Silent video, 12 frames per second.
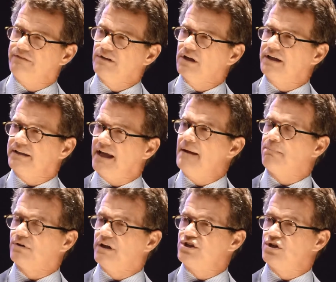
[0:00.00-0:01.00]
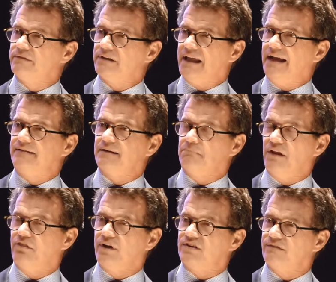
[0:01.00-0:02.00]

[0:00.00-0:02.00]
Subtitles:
if you look at the April issue of Atlantic Monthly,